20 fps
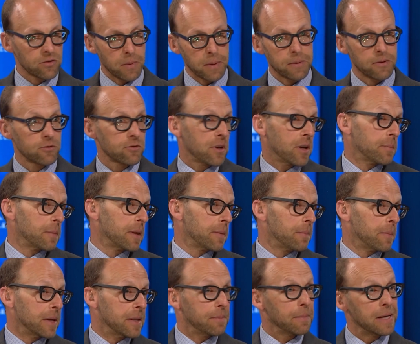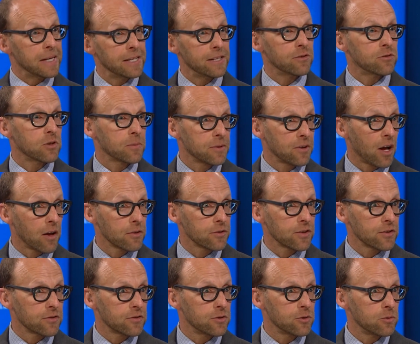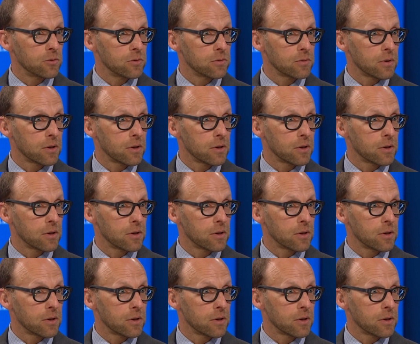maybe there's not many dermatologists who